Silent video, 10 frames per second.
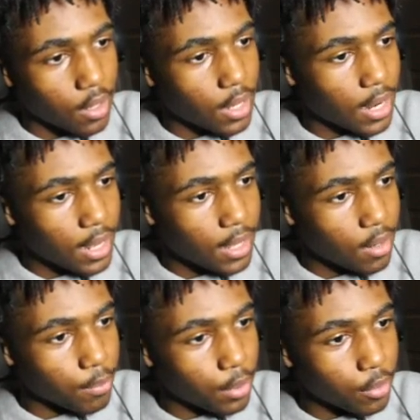Can I get
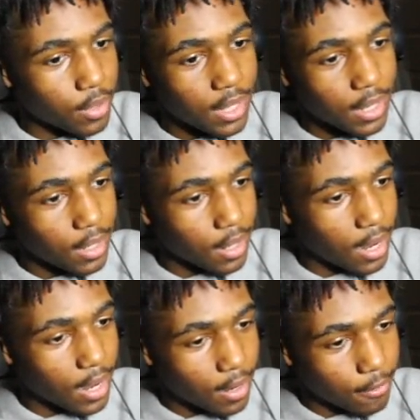a blue? It, it,
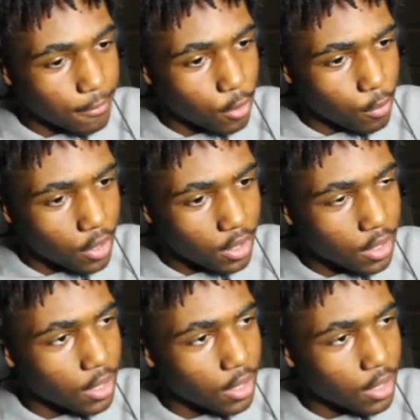I I feel more.